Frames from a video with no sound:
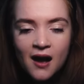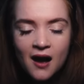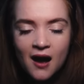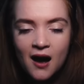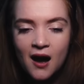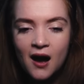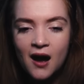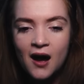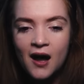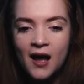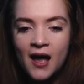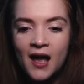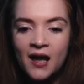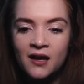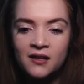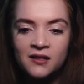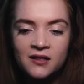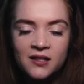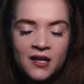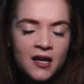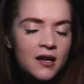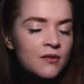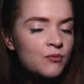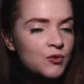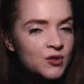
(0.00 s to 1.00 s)

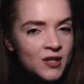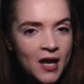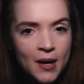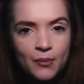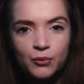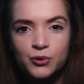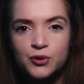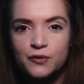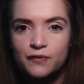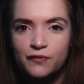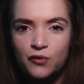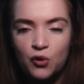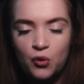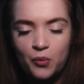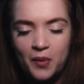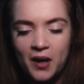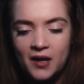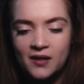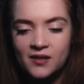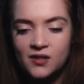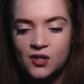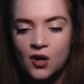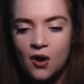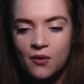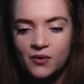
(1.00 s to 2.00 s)
and it was able to fool
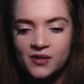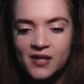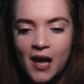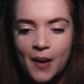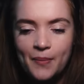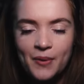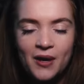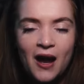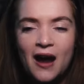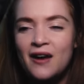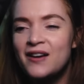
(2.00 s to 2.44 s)
me, so I was happy.